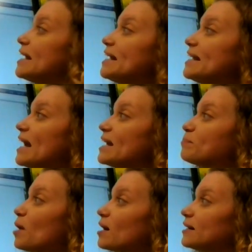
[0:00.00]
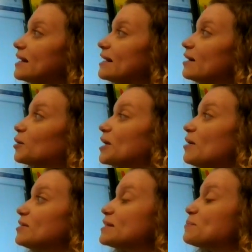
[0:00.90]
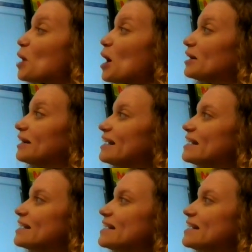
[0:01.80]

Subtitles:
He ate carrots and broccoli.